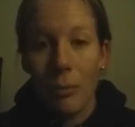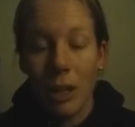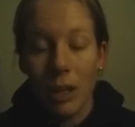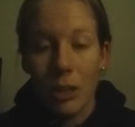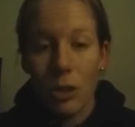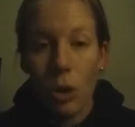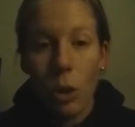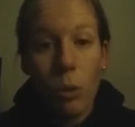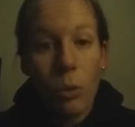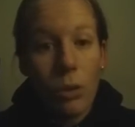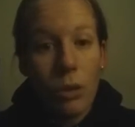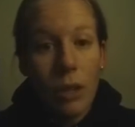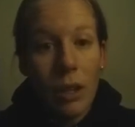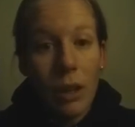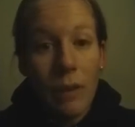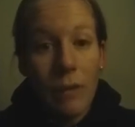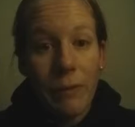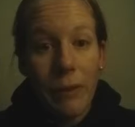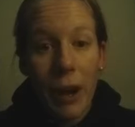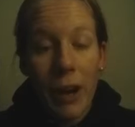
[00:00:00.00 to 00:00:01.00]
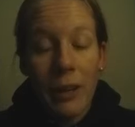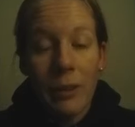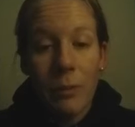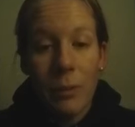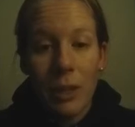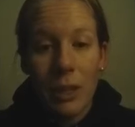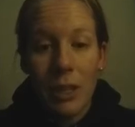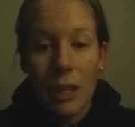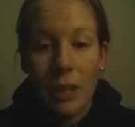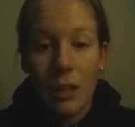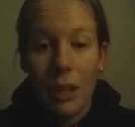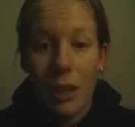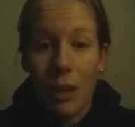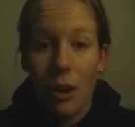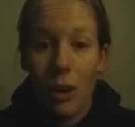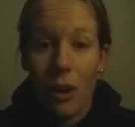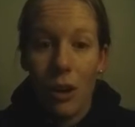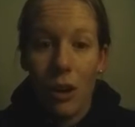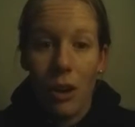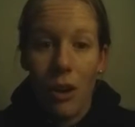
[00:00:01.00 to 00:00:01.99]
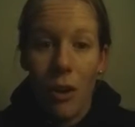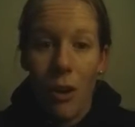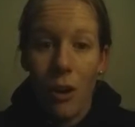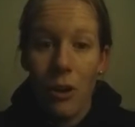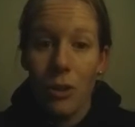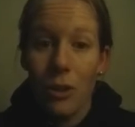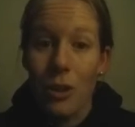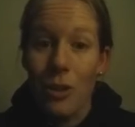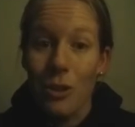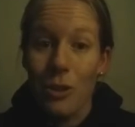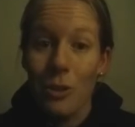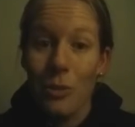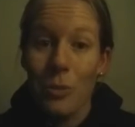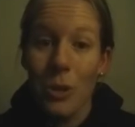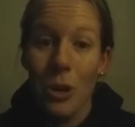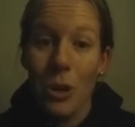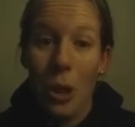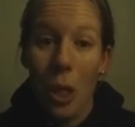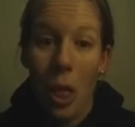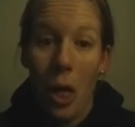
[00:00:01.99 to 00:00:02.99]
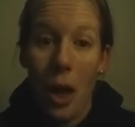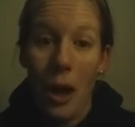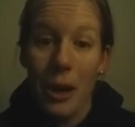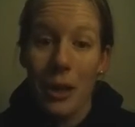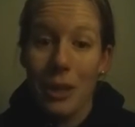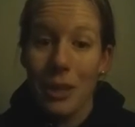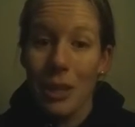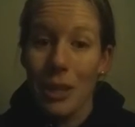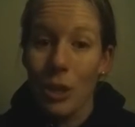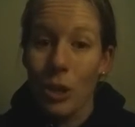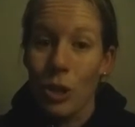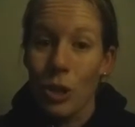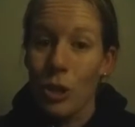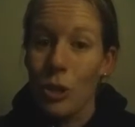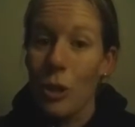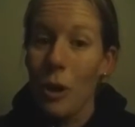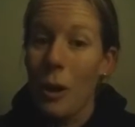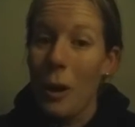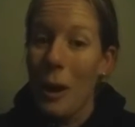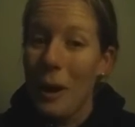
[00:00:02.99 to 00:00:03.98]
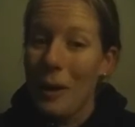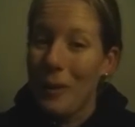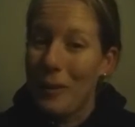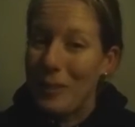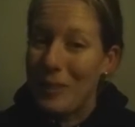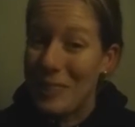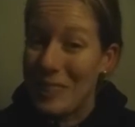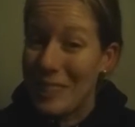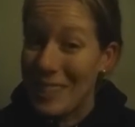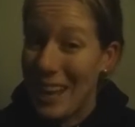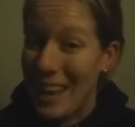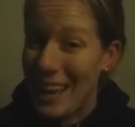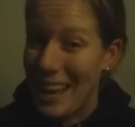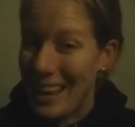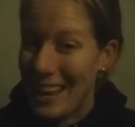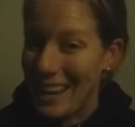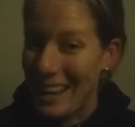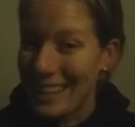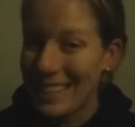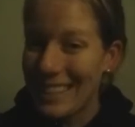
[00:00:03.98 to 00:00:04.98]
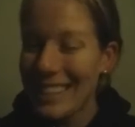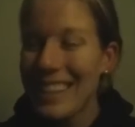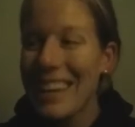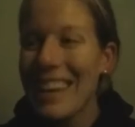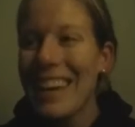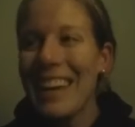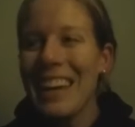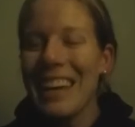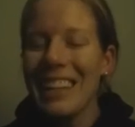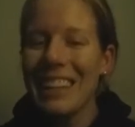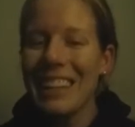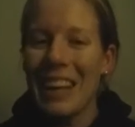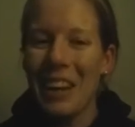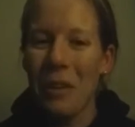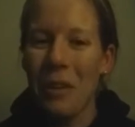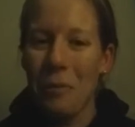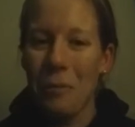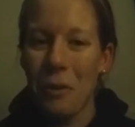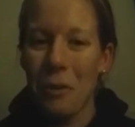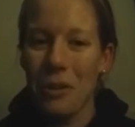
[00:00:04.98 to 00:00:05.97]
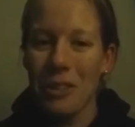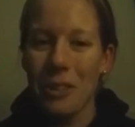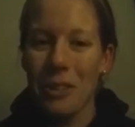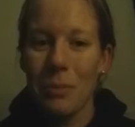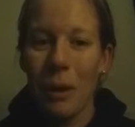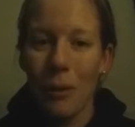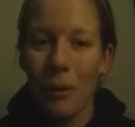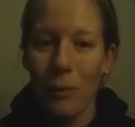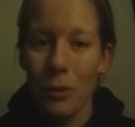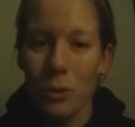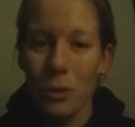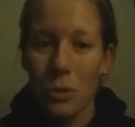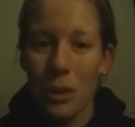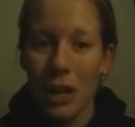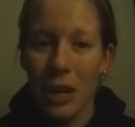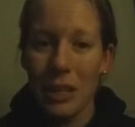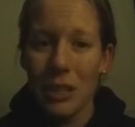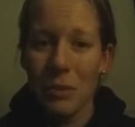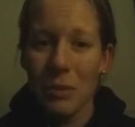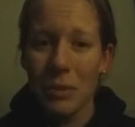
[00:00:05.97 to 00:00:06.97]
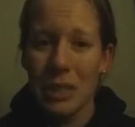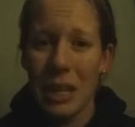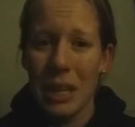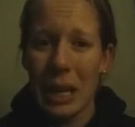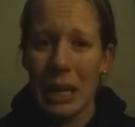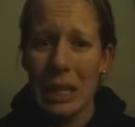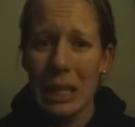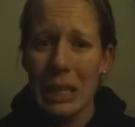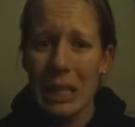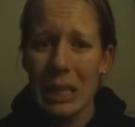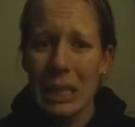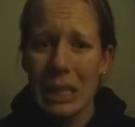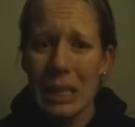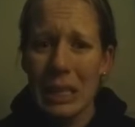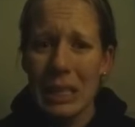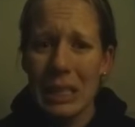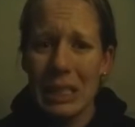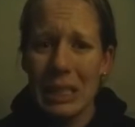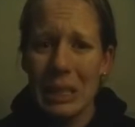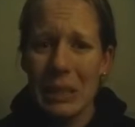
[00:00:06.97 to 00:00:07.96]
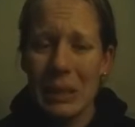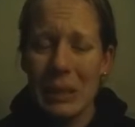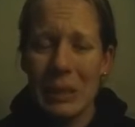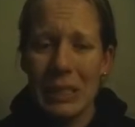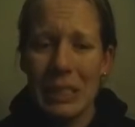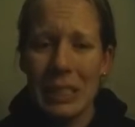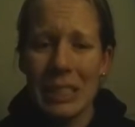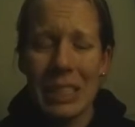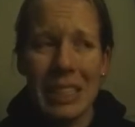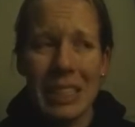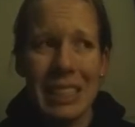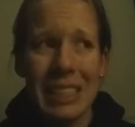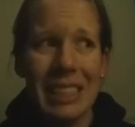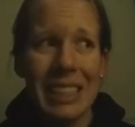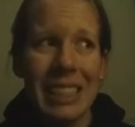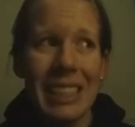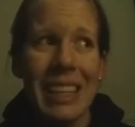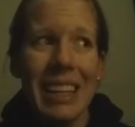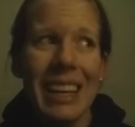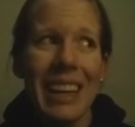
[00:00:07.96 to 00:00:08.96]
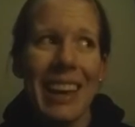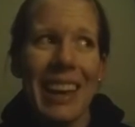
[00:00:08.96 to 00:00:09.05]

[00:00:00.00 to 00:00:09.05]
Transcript: like totally fine with it. Like, Arlen, there's been a lot of things you have said that at first my first reaction was like, oh shit.